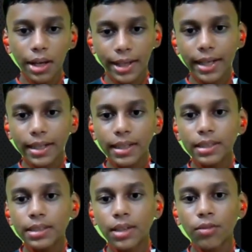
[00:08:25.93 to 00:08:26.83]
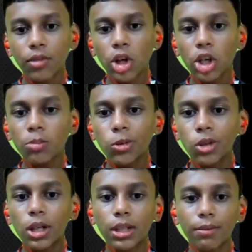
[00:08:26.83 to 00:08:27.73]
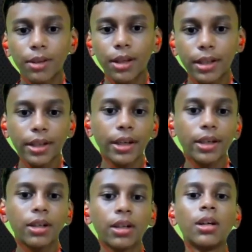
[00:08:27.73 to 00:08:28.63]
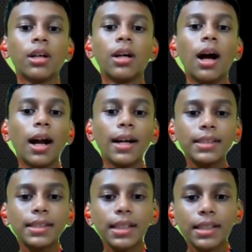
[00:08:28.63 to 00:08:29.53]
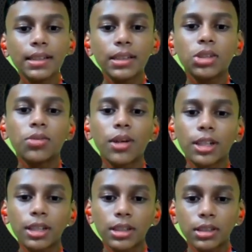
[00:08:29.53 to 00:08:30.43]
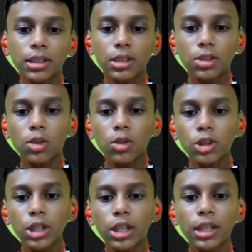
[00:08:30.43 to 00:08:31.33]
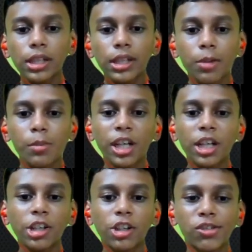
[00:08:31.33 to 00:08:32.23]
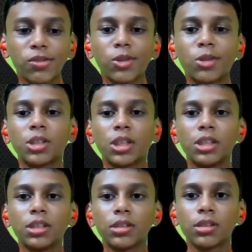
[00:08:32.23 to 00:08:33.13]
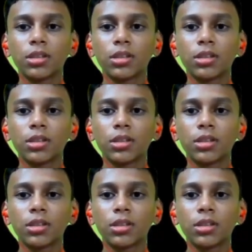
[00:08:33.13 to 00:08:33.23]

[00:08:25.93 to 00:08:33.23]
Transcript: catalyst, and volume do not affect K. Understanding these factors is crucial in chemical equilibrium studies.